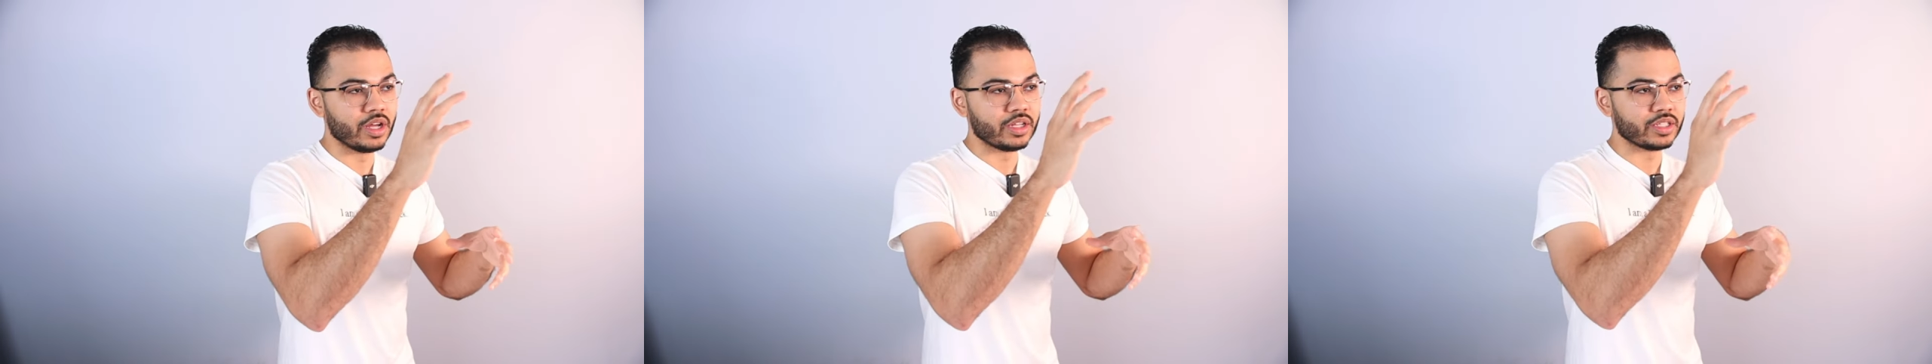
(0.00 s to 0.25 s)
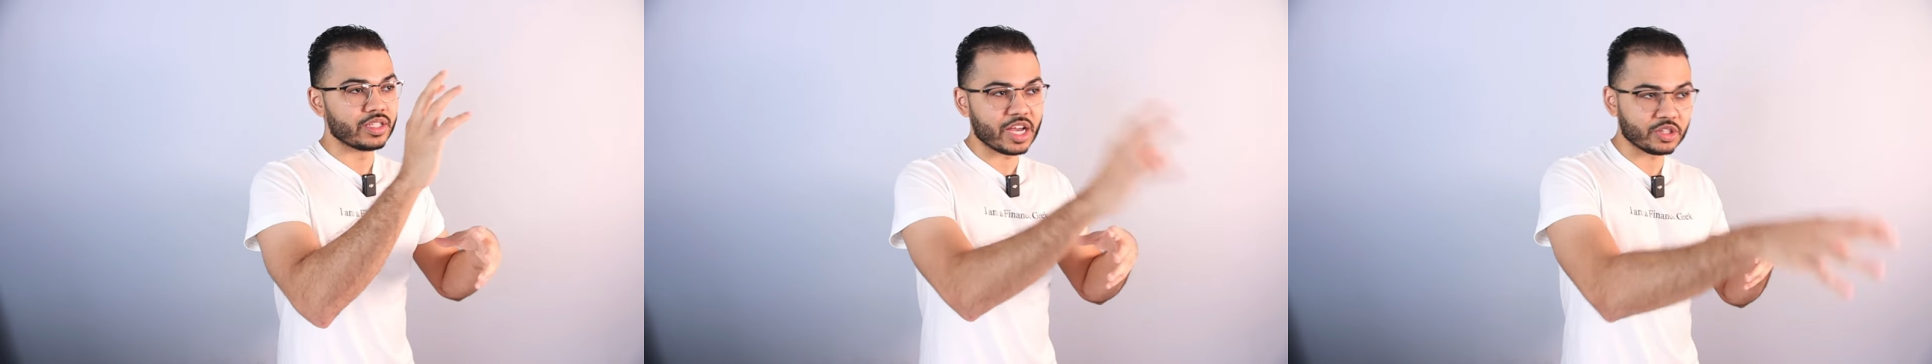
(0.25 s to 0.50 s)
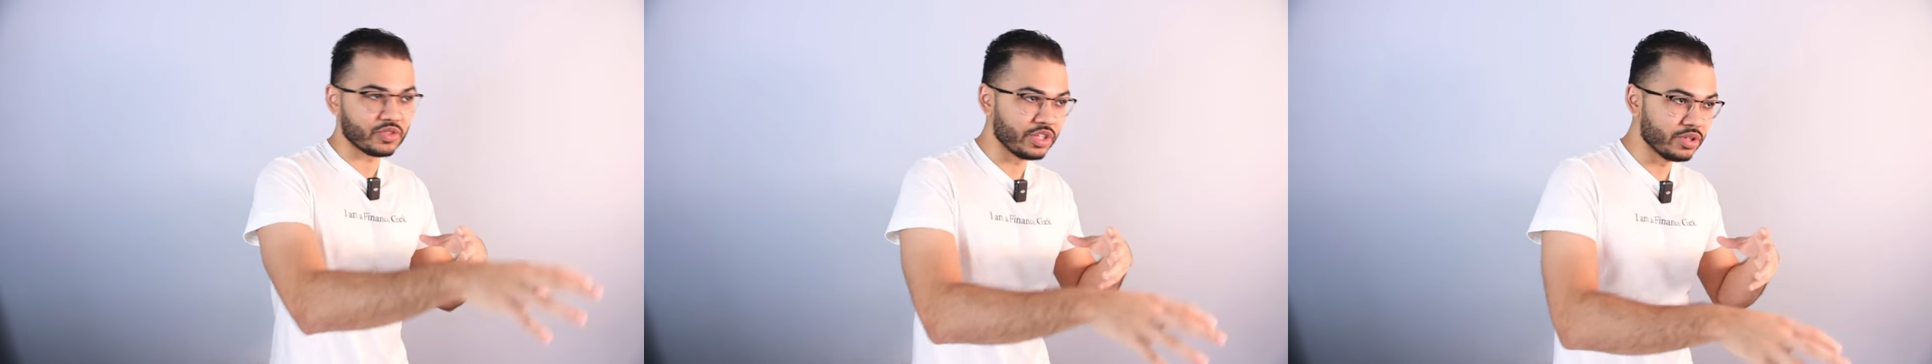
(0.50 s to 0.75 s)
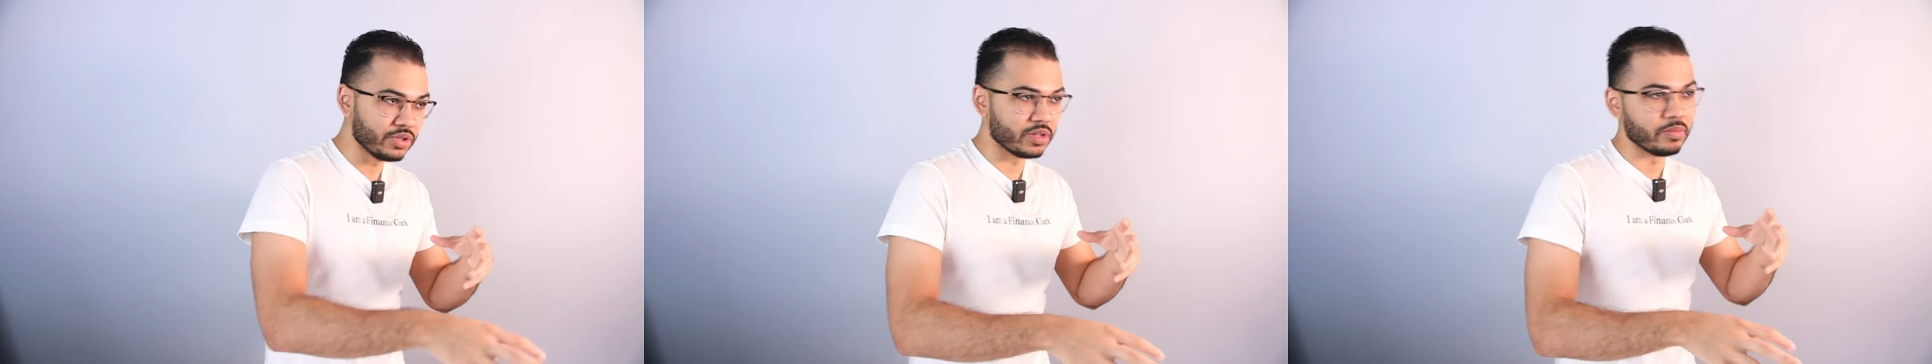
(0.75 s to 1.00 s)
tax-free
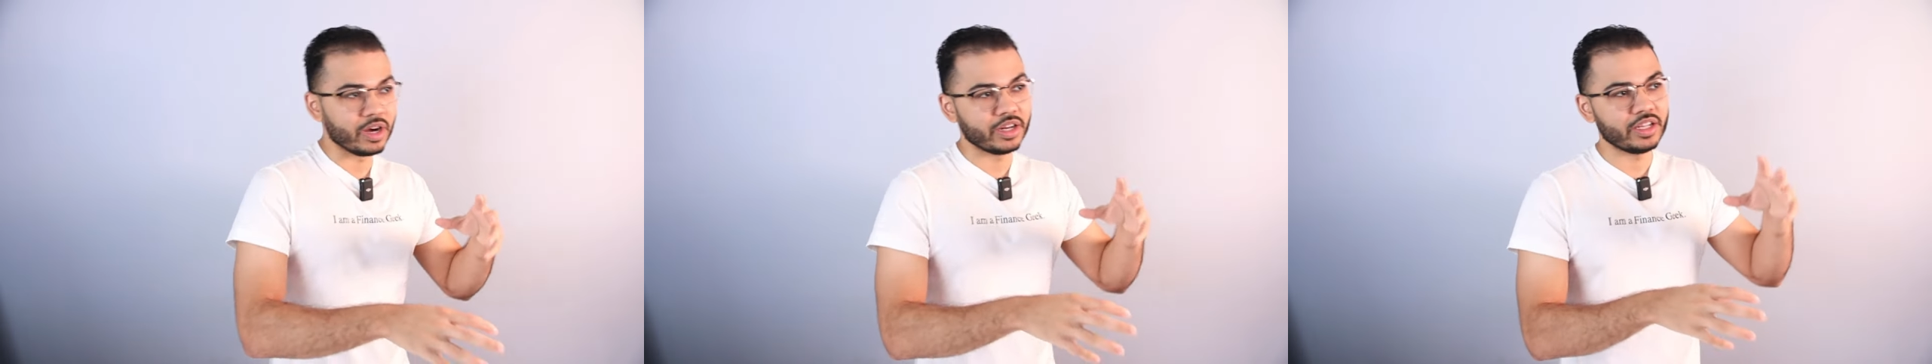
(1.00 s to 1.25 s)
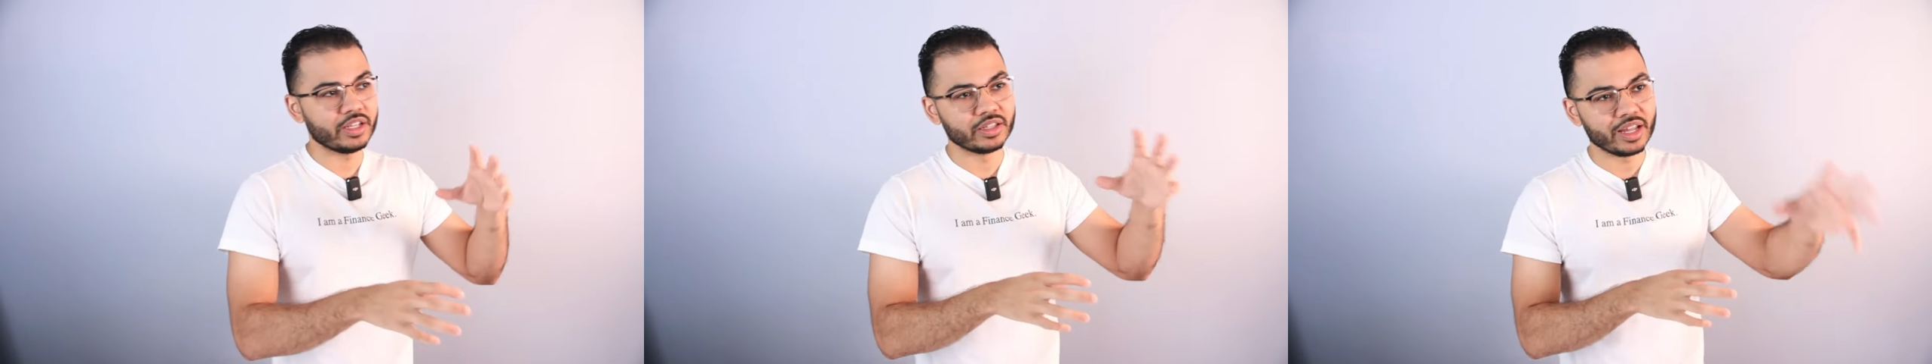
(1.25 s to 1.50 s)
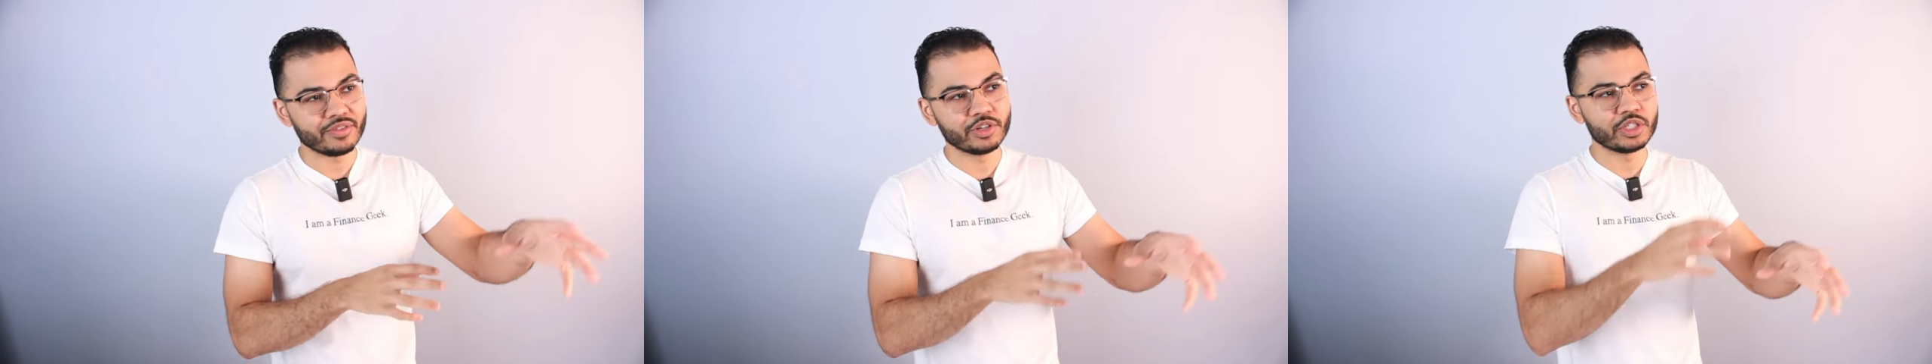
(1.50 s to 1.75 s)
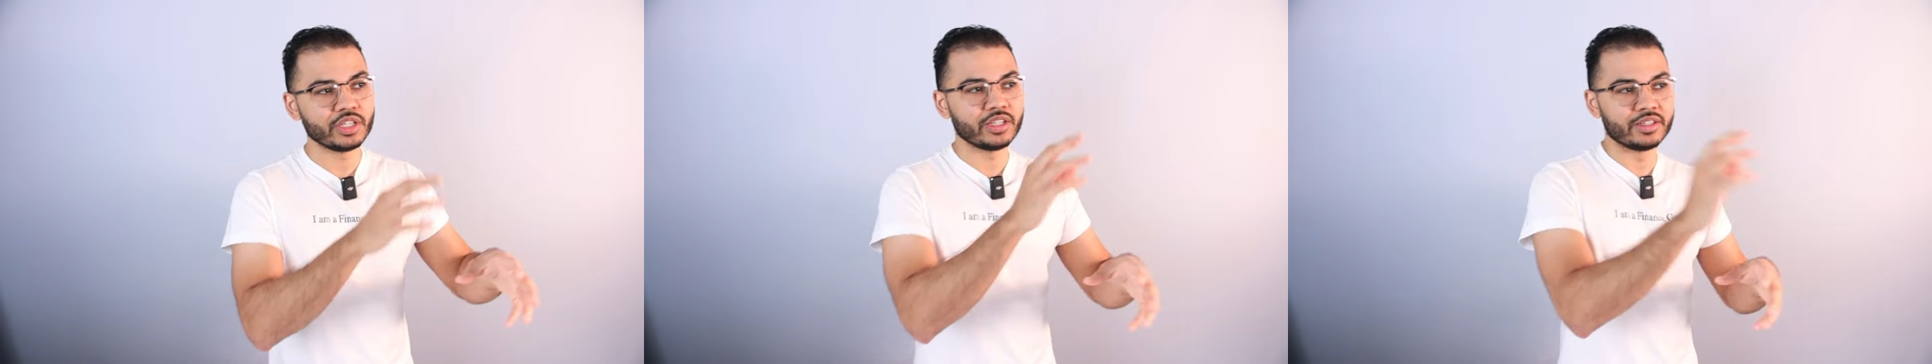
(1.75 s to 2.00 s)
use of money and
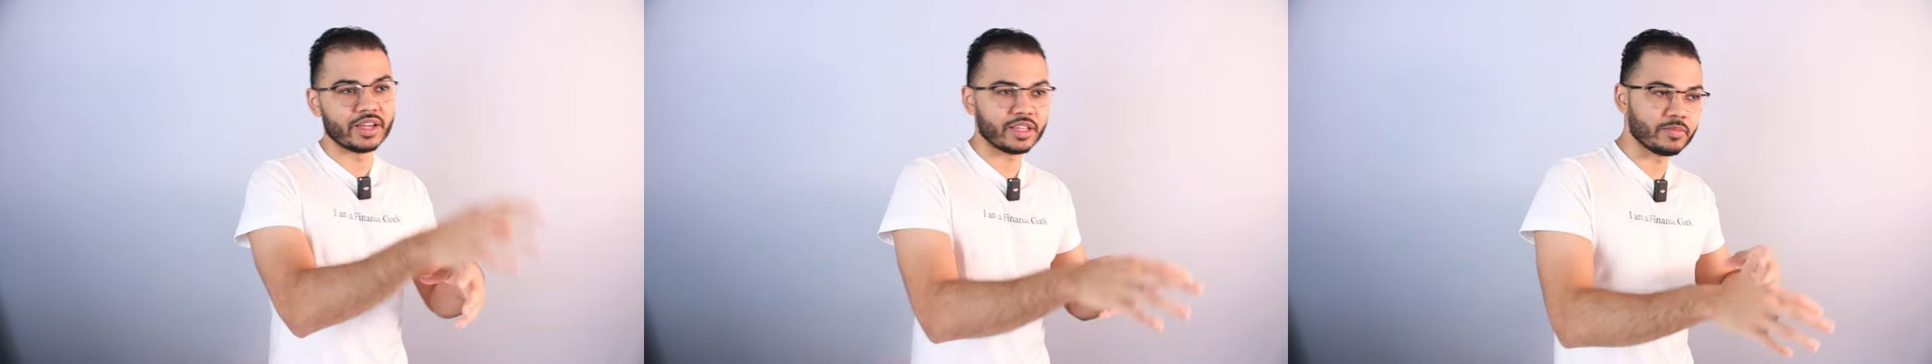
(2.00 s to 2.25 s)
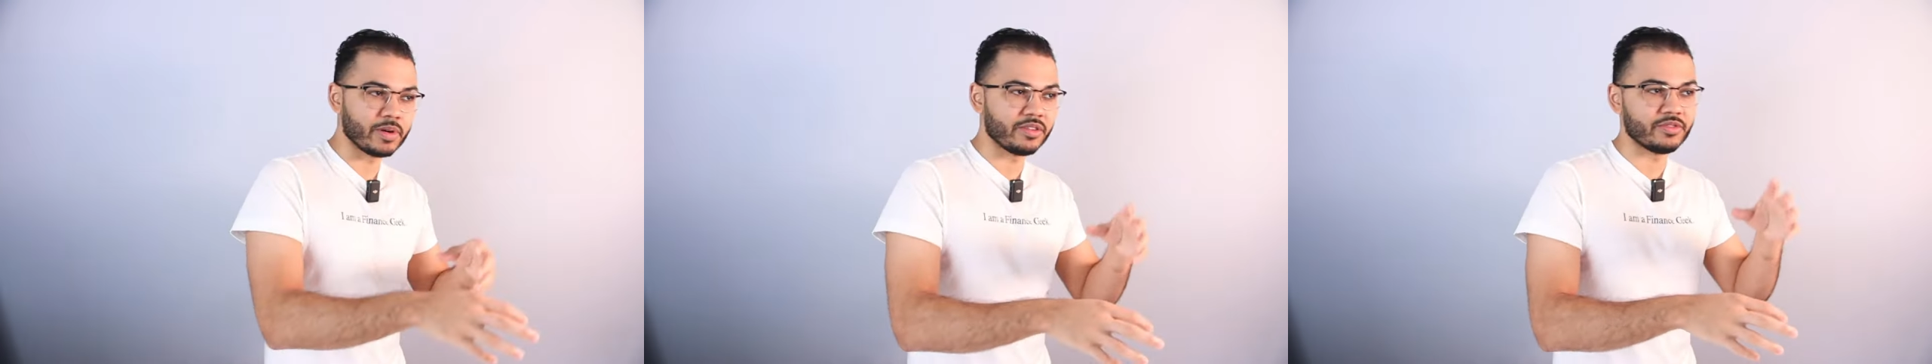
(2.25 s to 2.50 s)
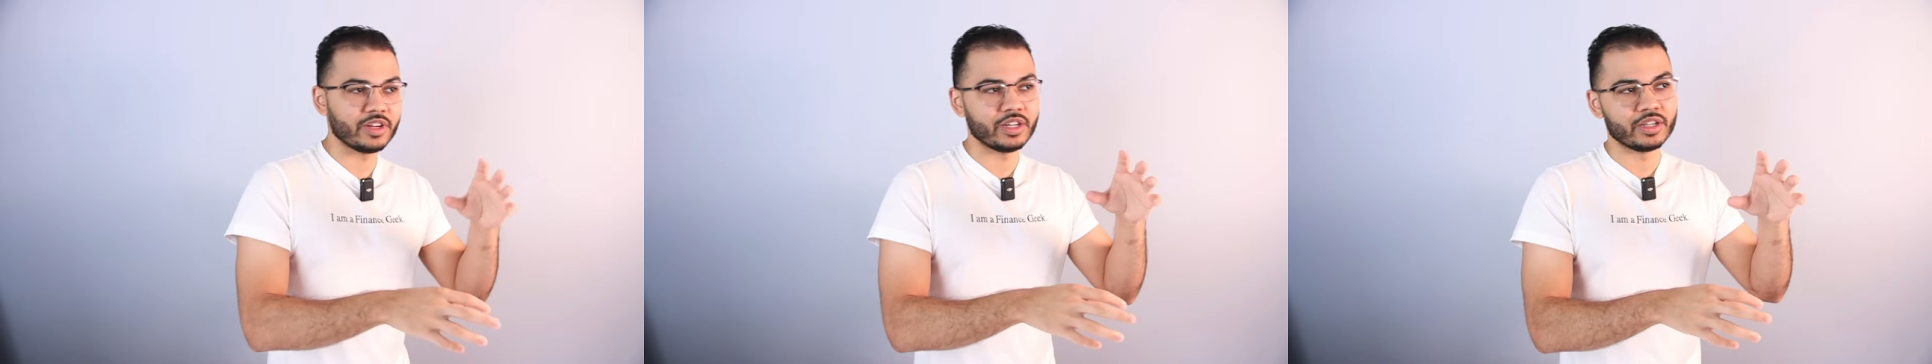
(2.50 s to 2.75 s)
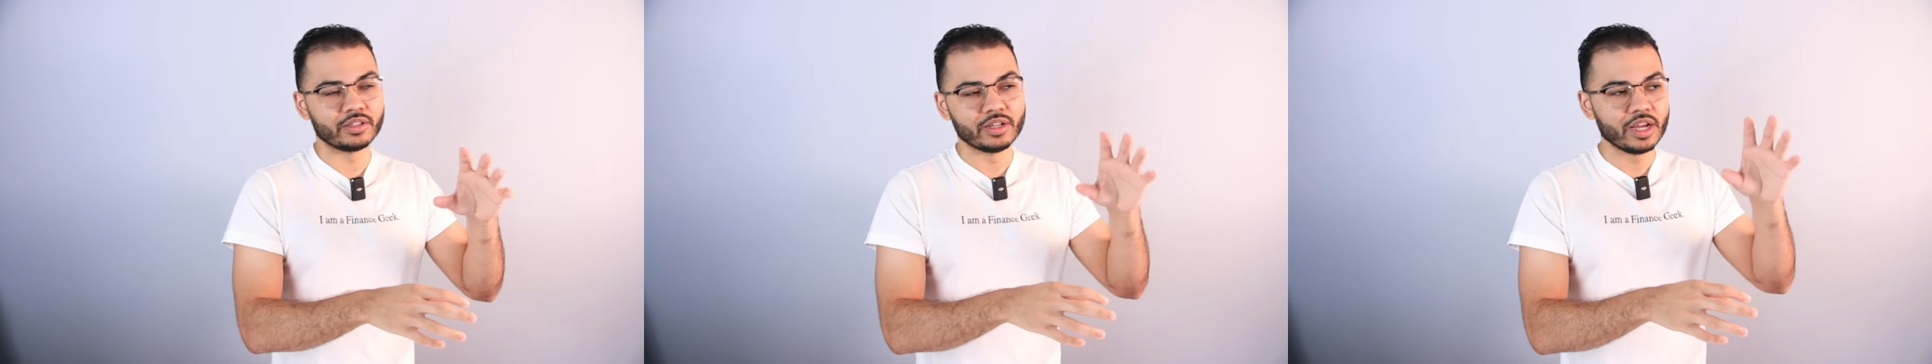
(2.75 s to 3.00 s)
leveraging and death benefit
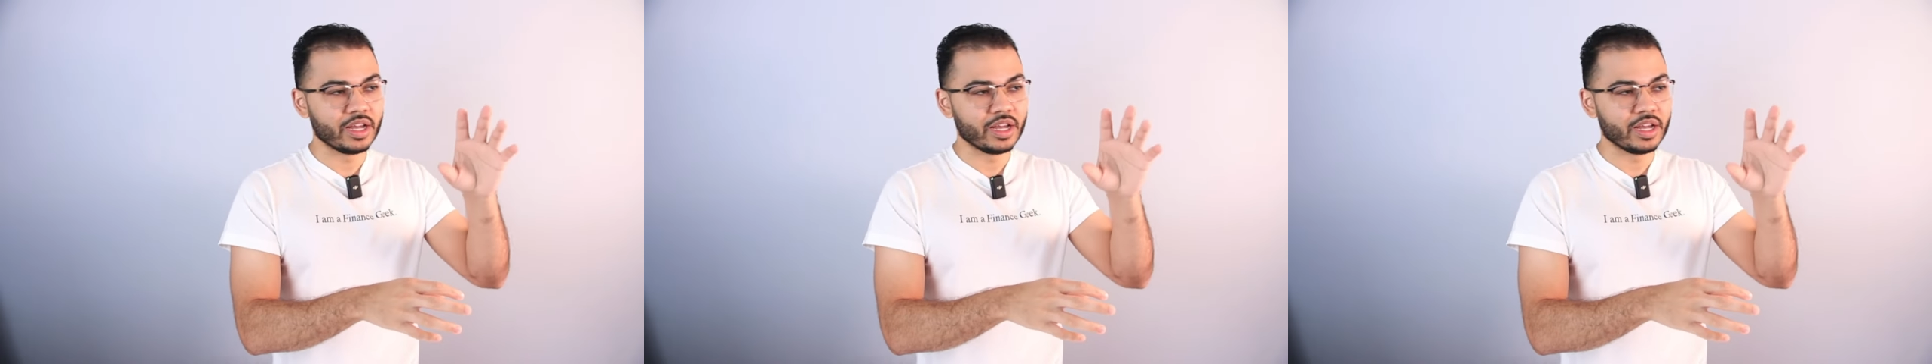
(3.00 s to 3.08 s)
and